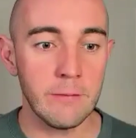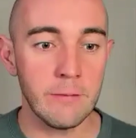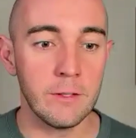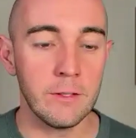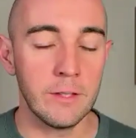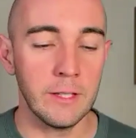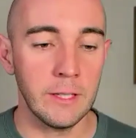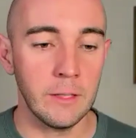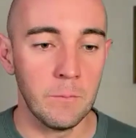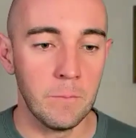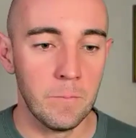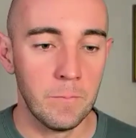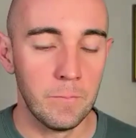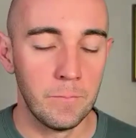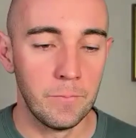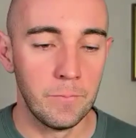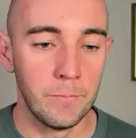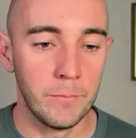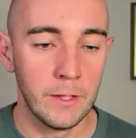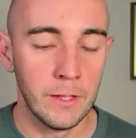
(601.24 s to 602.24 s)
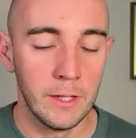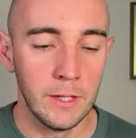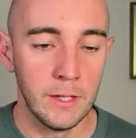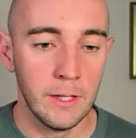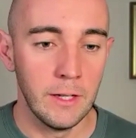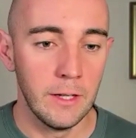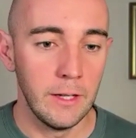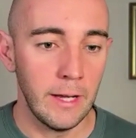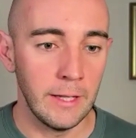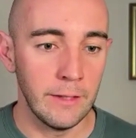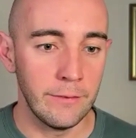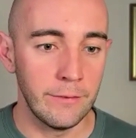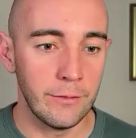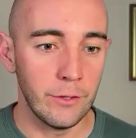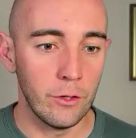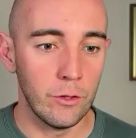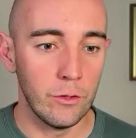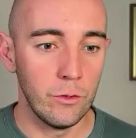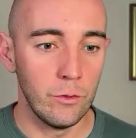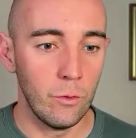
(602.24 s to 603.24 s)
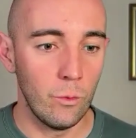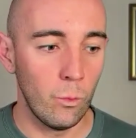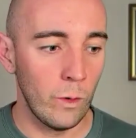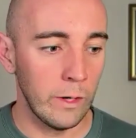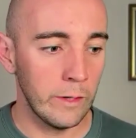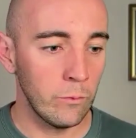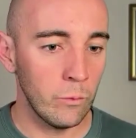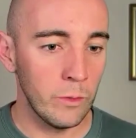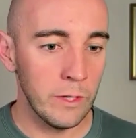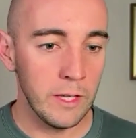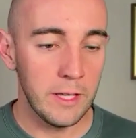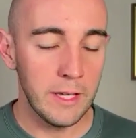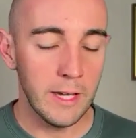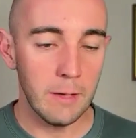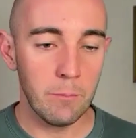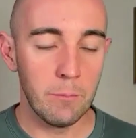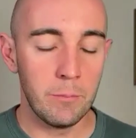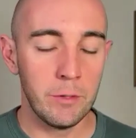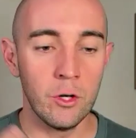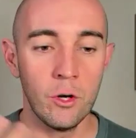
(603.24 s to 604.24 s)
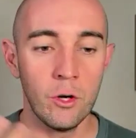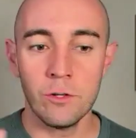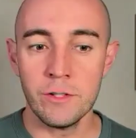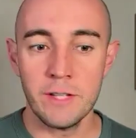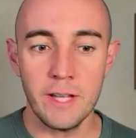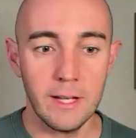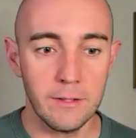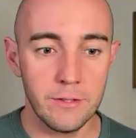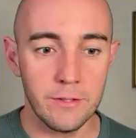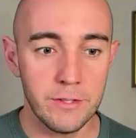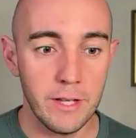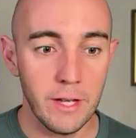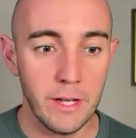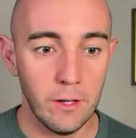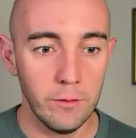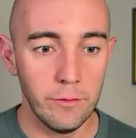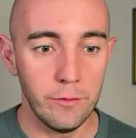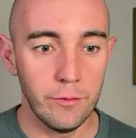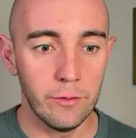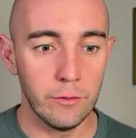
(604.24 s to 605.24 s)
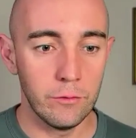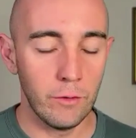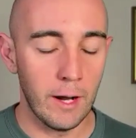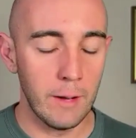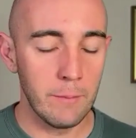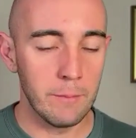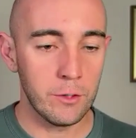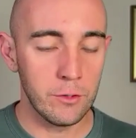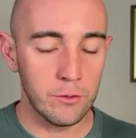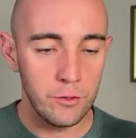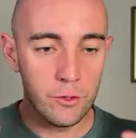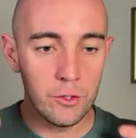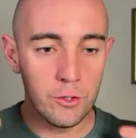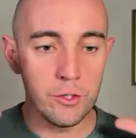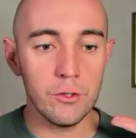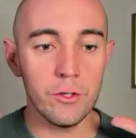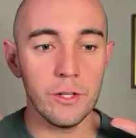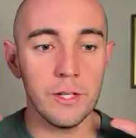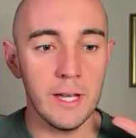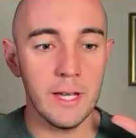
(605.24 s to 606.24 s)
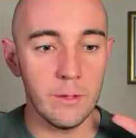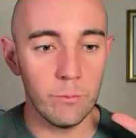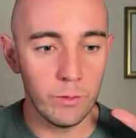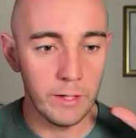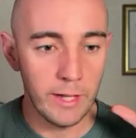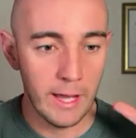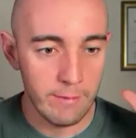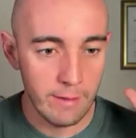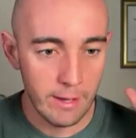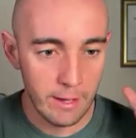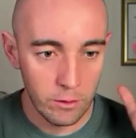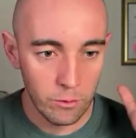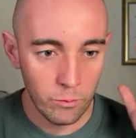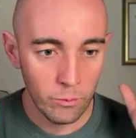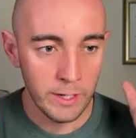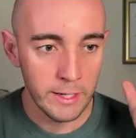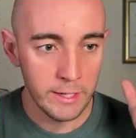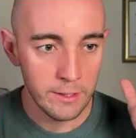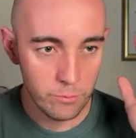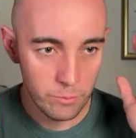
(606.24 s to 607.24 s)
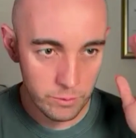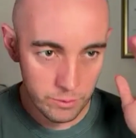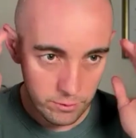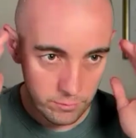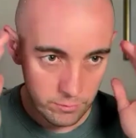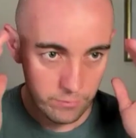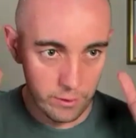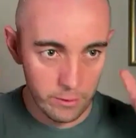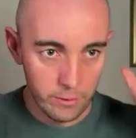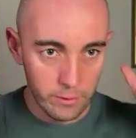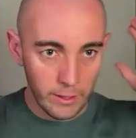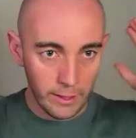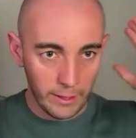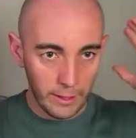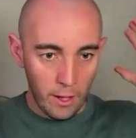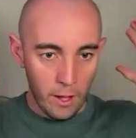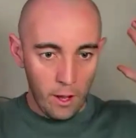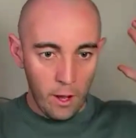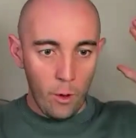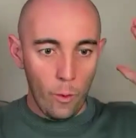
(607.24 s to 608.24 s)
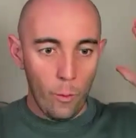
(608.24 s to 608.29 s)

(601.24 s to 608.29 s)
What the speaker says: everything. And so when we get beyond ourself, right? Because usually we have our awareness, which is very like